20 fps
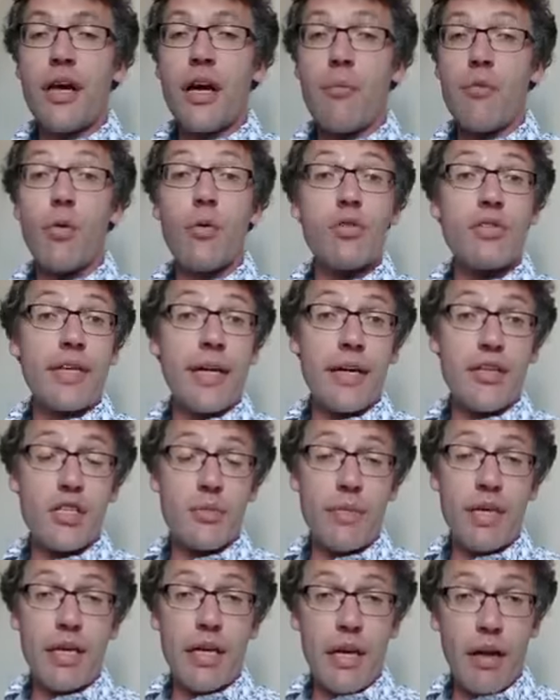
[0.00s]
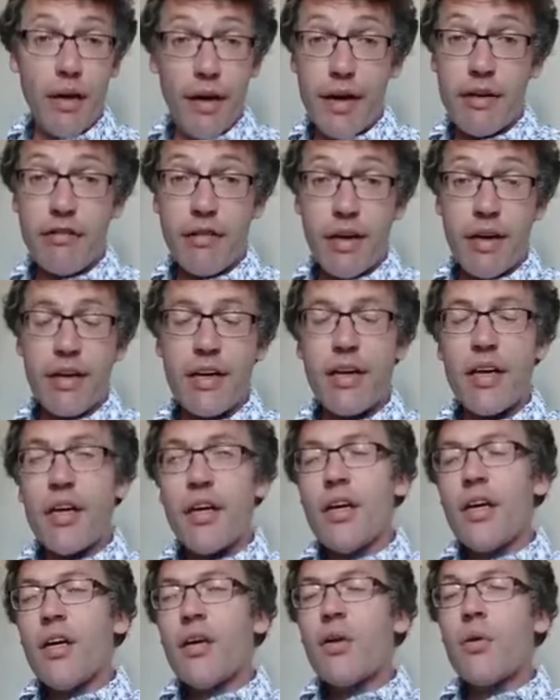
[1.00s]
And we also get to meet Lyra,
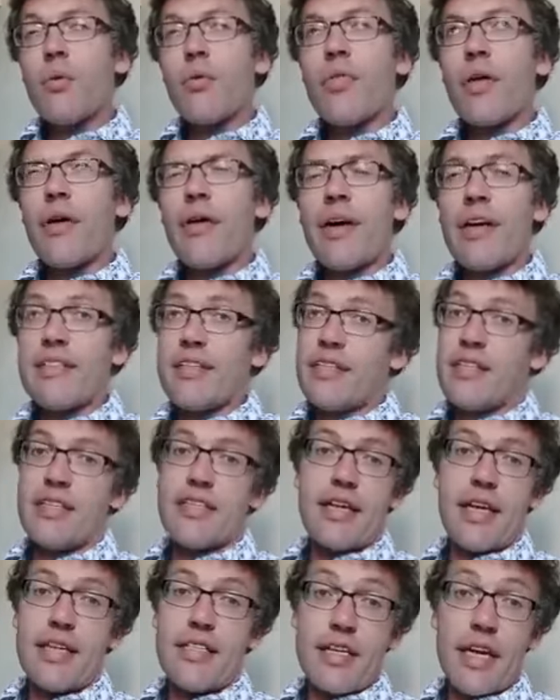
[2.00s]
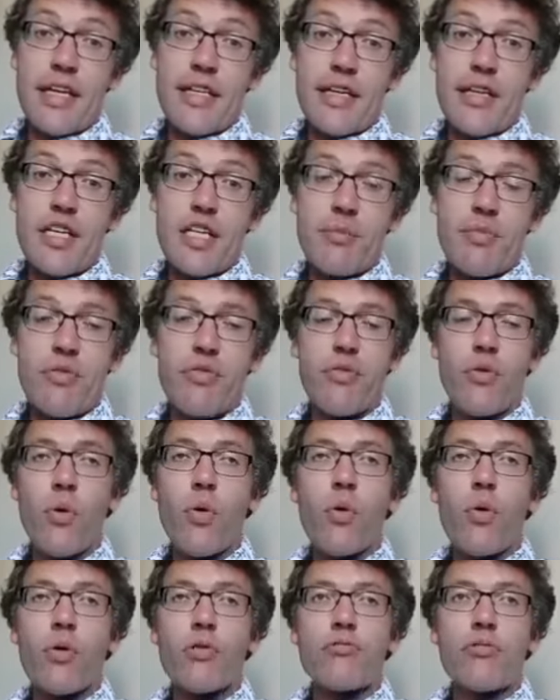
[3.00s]
although as this is set 10 years before,